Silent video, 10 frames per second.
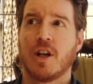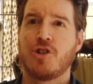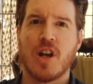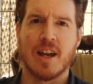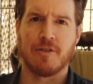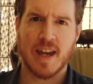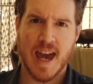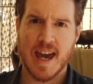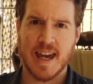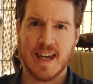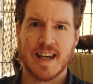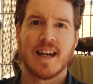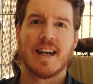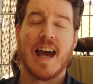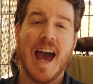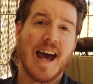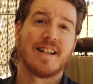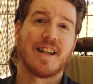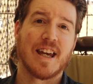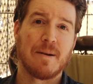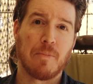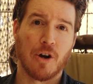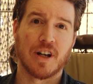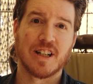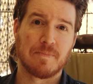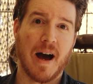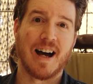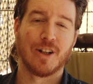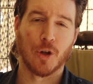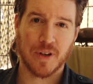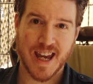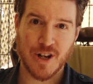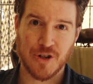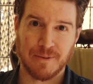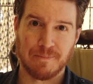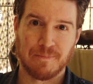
JFK, has a parking spot location.